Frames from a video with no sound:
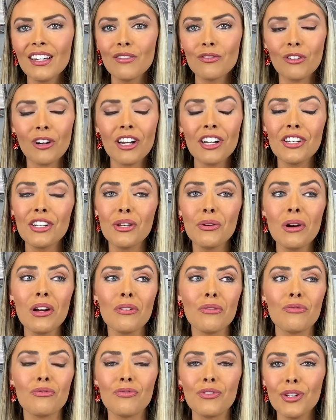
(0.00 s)
Friend, you are
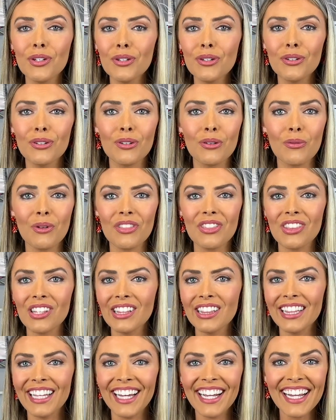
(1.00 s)
filled with the
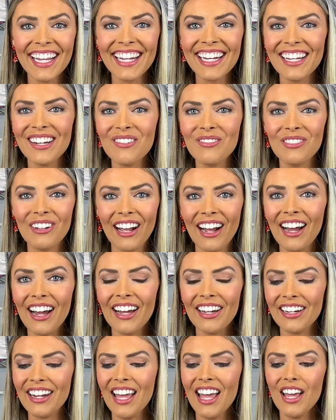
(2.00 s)
light of
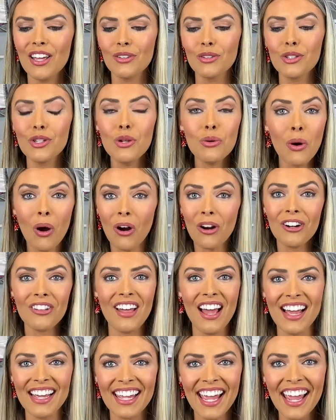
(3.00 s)
God. You are
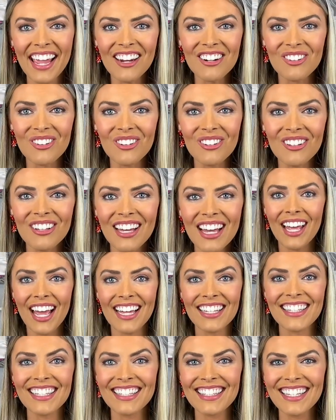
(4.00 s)
that candle.
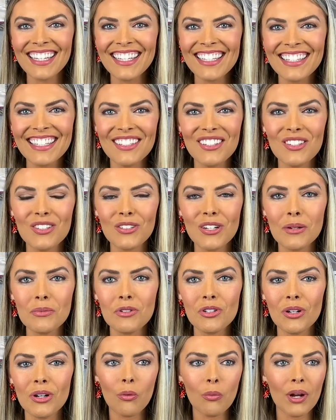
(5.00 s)
As it says in
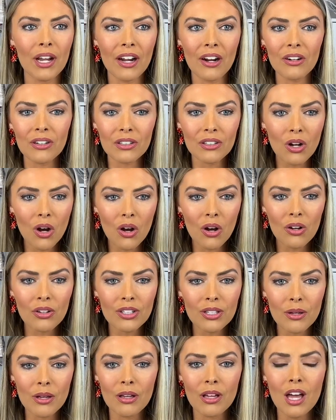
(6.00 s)
scripture, we aren't called
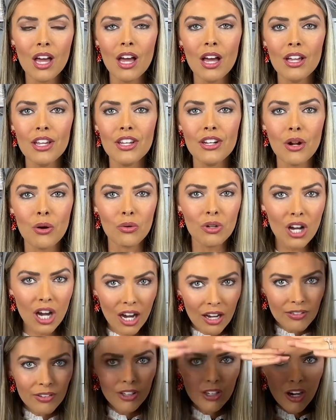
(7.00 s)
to, you know,
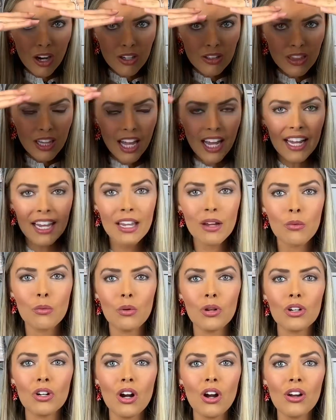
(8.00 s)
cover our light.
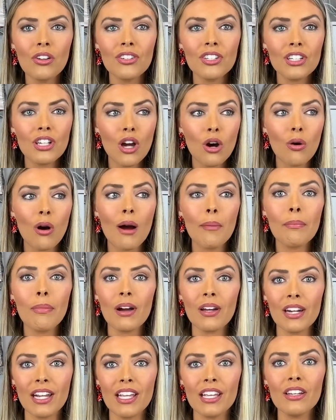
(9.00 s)
We're called to go up
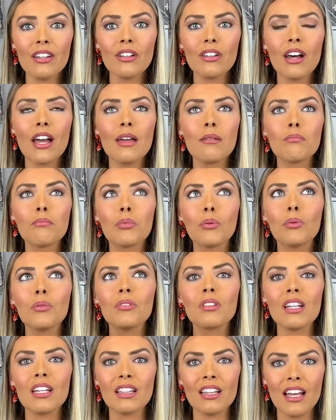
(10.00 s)
on a hill and
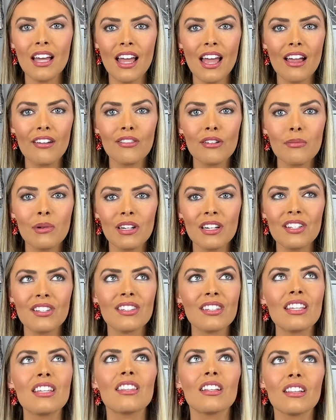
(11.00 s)
boldly let everybody
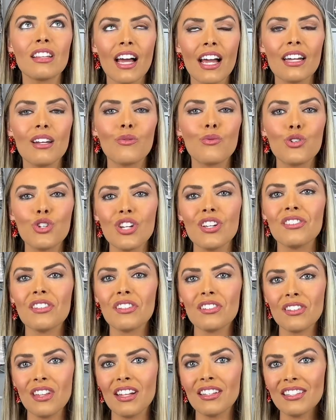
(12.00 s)
see the light of
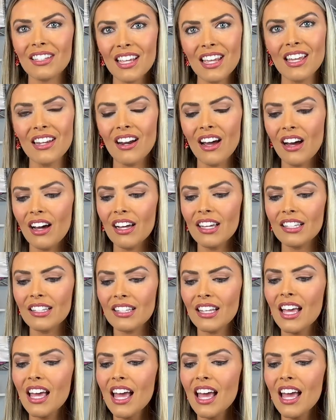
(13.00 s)
Jesus that's in us.